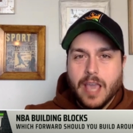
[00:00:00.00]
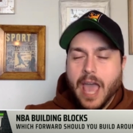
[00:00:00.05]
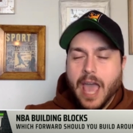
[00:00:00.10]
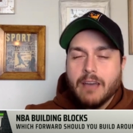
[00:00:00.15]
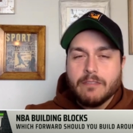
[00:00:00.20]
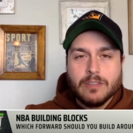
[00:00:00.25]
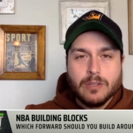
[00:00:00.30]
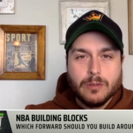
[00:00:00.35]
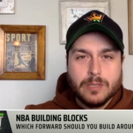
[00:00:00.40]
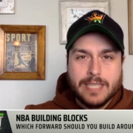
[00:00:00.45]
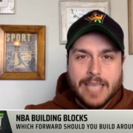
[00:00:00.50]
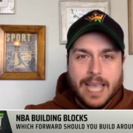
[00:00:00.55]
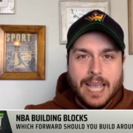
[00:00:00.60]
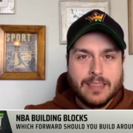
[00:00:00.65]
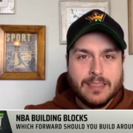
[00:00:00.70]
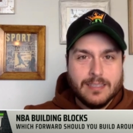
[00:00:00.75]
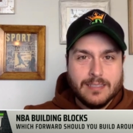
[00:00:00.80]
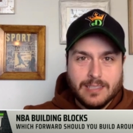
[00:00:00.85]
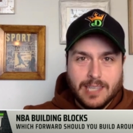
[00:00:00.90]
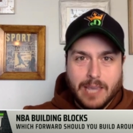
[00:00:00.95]
You have to
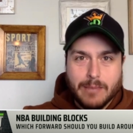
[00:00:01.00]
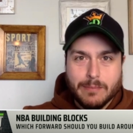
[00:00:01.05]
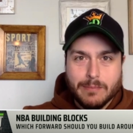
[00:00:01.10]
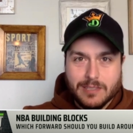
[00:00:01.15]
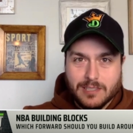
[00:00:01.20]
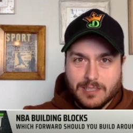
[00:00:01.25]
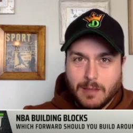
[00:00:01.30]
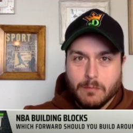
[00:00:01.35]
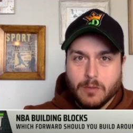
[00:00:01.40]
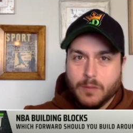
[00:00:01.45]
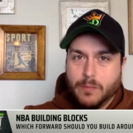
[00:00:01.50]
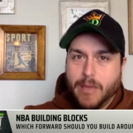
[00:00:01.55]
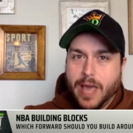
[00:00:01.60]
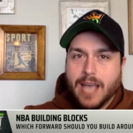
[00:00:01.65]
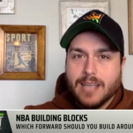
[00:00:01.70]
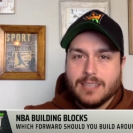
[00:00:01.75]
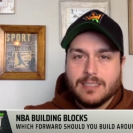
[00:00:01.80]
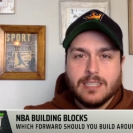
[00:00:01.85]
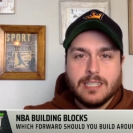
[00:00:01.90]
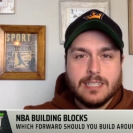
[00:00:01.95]
attack this game in some
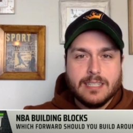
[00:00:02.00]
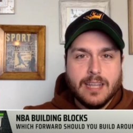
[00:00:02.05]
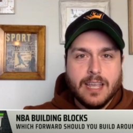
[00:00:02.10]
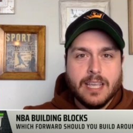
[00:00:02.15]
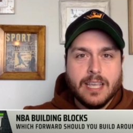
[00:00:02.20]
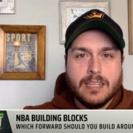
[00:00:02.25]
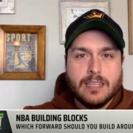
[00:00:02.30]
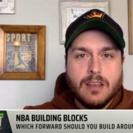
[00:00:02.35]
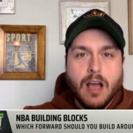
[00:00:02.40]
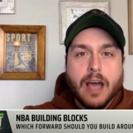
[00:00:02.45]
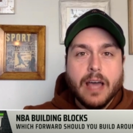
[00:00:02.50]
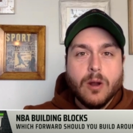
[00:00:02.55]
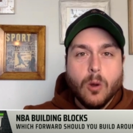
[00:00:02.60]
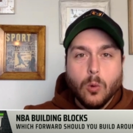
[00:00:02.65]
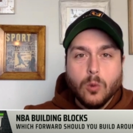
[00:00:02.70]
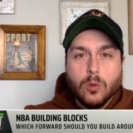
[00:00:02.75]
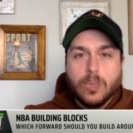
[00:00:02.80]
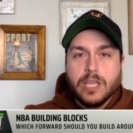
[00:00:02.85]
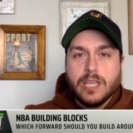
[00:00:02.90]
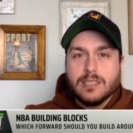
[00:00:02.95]
capacity tonight. Not
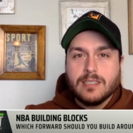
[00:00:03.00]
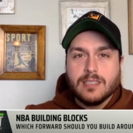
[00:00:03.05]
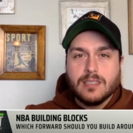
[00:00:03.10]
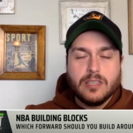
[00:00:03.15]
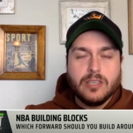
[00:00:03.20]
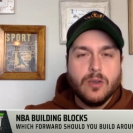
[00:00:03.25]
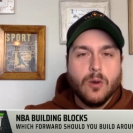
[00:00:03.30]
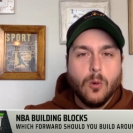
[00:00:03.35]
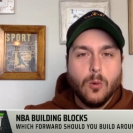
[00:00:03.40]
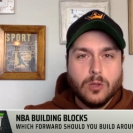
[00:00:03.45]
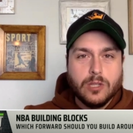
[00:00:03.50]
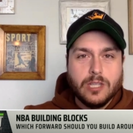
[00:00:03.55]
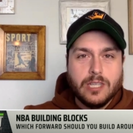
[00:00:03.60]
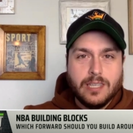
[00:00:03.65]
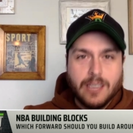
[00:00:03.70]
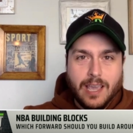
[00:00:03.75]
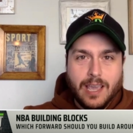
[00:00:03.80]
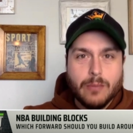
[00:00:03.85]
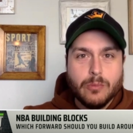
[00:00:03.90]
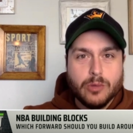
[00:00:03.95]
only is it the only
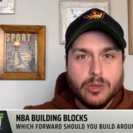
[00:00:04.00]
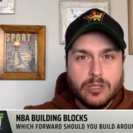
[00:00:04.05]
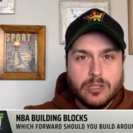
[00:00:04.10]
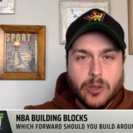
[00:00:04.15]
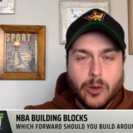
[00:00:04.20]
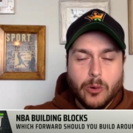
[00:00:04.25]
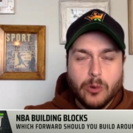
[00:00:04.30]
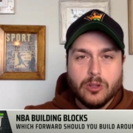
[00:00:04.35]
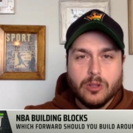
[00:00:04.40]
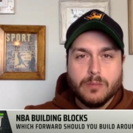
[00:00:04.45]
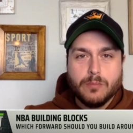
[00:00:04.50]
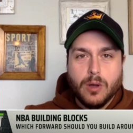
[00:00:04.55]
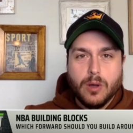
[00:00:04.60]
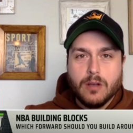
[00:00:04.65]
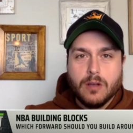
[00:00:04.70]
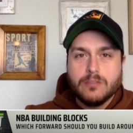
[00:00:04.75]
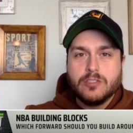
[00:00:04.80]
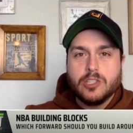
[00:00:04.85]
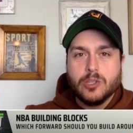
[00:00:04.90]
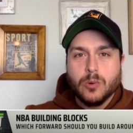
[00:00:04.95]
game with a total
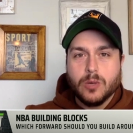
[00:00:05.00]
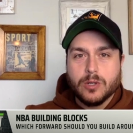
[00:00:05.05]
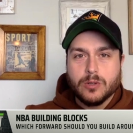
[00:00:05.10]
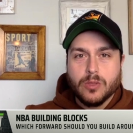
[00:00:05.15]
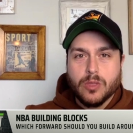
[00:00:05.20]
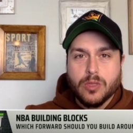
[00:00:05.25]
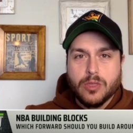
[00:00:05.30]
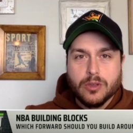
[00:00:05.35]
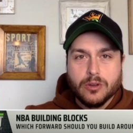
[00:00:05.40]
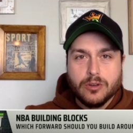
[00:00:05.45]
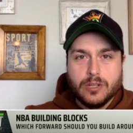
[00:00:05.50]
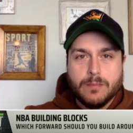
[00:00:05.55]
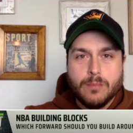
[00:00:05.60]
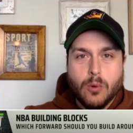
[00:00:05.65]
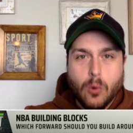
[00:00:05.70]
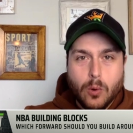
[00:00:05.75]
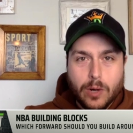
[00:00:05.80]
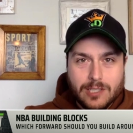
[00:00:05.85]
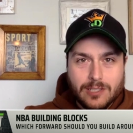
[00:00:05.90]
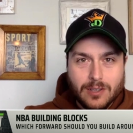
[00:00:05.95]
above 230
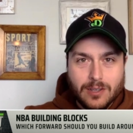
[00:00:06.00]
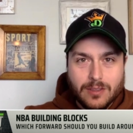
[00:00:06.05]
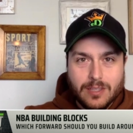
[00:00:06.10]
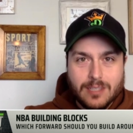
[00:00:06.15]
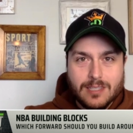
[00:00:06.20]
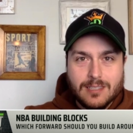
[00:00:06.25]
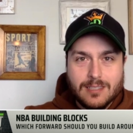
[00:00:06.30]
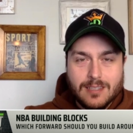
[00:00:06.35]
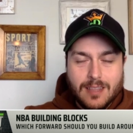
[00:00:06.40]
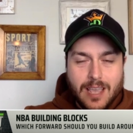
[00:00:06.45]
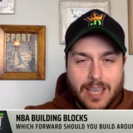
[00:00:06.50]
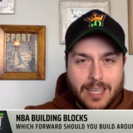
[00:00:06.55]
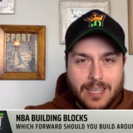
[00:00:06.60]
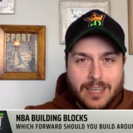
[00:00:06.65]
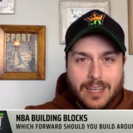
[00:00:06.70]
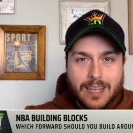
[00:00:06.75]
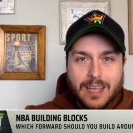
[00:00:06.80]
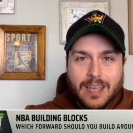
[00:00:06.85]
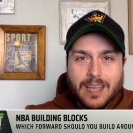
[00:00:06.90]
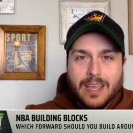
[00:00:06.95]
points on this
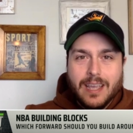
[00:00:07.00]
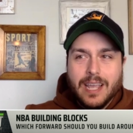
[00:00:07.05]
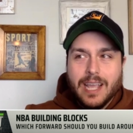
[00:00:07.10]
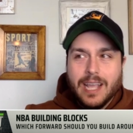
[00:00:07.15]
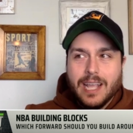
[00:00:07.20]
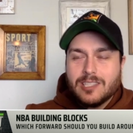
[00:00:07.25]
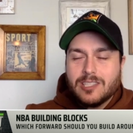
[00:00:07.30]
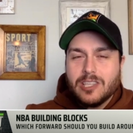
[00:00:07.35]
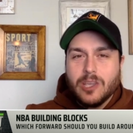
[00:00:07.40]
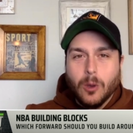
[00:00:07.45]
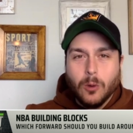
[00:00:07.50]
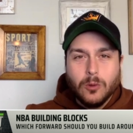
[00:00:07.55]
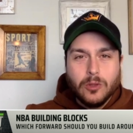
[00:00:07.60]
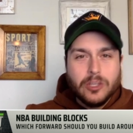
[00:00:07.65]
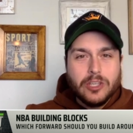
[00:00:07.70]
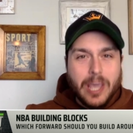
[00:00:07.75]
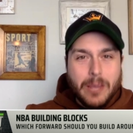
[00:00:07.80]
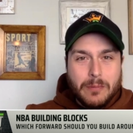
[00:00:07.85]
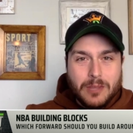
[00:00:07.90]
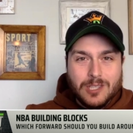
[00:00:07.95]
slate, it's the
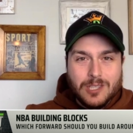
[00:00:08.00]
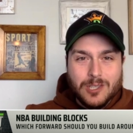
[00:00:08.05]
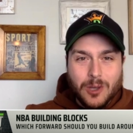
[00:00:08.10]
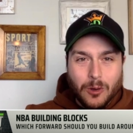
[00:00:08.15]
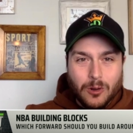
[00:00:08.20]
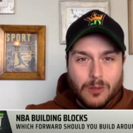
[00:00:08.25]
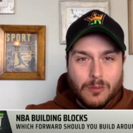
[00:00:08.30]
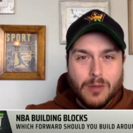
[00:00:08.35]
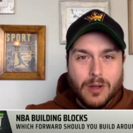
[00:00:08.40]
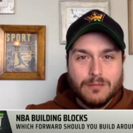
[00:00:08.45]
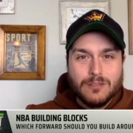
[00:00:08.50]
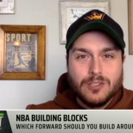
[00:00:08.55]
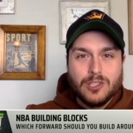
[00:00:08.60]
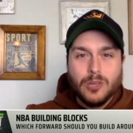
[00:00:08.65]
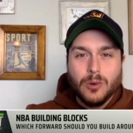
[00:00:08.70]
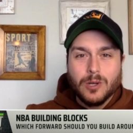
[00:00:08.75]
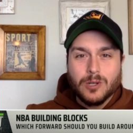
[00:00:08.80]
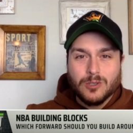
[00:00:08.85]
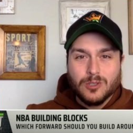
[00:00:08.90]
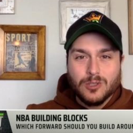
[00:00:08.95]
only game with a total above
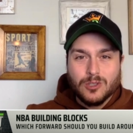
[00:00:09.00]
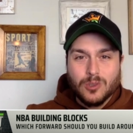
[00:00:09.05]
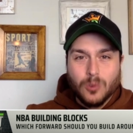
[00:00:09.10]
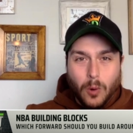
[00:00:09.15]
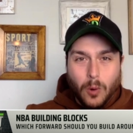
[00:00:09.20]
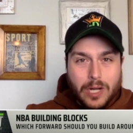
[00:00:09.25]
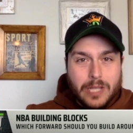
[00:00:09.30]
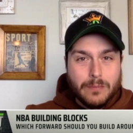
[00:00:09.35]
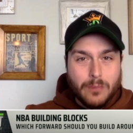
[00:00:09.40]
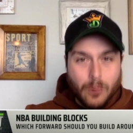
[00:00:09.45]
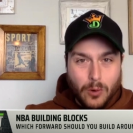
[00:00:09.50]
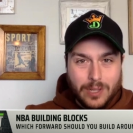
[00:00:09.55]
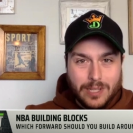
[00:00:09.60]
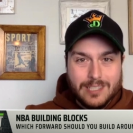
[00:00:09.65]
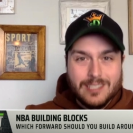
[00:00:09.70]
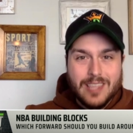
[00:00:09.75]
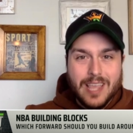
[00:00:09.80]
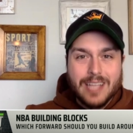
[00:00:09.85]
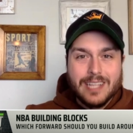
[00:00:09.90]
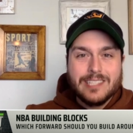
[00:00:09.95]
220
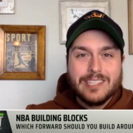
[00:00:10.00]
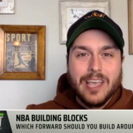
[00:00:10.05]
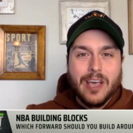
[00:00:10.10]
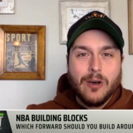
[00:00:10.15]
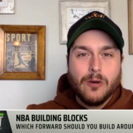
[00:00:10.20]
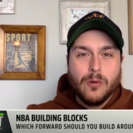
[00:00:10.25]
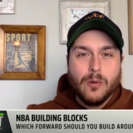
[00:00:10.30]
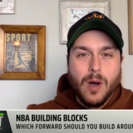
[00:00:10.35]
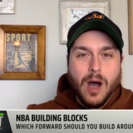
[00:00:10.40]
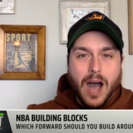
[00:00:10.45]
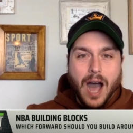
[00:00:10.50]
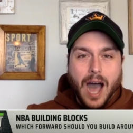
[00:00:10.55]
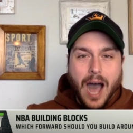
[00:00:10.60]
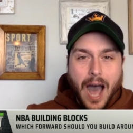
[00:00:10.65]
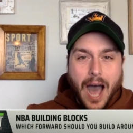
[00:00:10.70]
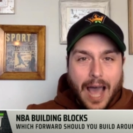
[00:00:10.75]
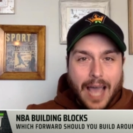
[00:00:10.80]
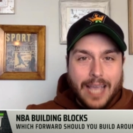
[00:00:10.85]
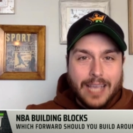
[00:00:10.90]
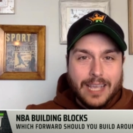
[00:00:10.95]
points. That's how
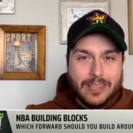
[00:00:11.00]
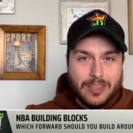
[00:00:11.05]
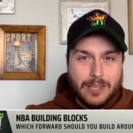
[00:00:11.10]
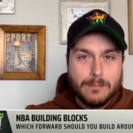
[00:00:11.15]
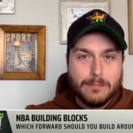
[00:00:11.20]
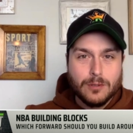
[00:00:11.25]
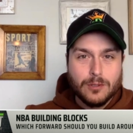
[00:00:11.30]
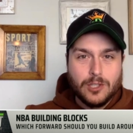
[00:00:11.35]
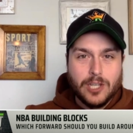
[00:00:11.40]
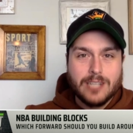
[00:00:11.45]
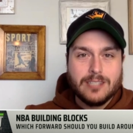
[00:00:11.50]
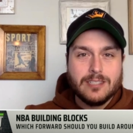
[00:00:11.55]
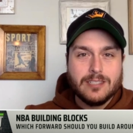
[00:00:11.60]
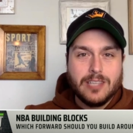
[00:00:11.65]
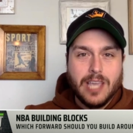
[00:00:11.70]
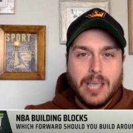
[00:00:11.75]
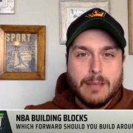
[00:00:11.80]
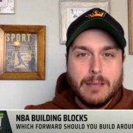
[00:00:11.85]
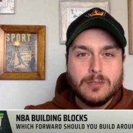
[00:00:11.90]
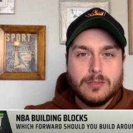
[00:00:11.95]
high the
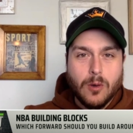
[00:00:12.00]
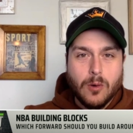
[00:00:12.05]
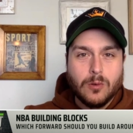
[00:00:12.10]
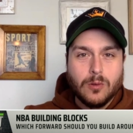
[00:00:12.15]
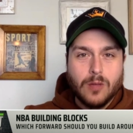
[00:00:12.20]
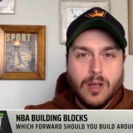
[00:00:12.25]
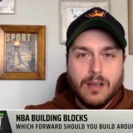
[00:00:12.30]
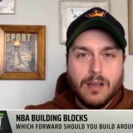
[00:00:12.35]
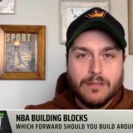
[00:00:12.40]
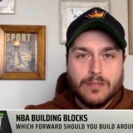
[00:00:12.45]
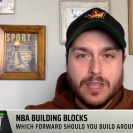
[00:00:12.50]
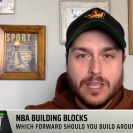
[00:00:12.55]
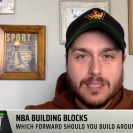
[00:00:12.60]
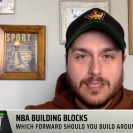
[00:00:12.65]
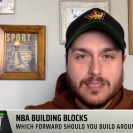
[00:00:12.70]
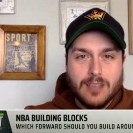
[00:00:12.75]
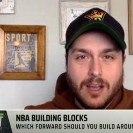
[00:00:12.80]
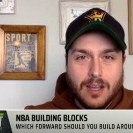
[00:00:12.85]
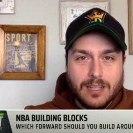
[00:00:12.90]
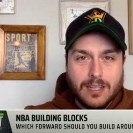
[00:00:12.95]
projected game total of
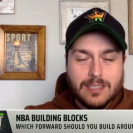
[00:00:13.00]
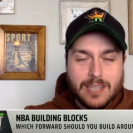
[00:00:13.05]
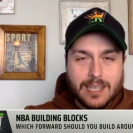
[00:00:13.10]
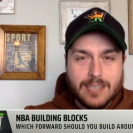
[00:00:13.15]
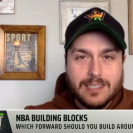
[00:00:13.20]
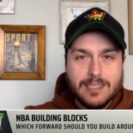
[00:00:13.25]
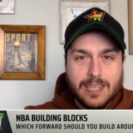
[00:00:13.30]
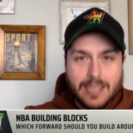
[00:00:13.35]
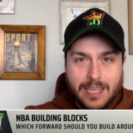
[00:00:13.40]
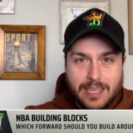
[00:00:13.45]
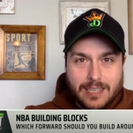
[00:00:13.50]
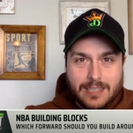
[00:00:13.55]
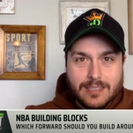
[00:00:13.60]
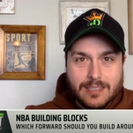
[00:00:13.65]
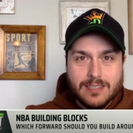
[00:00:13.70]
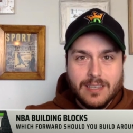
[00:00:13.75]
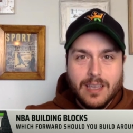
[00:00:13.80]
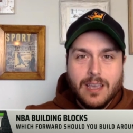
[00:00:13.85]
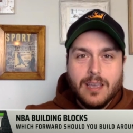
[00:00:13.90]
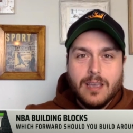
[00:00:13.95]
this contest
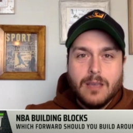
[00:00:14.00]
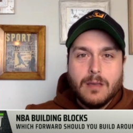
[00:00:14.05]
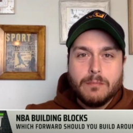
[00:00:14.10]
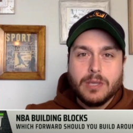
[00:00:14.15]
is.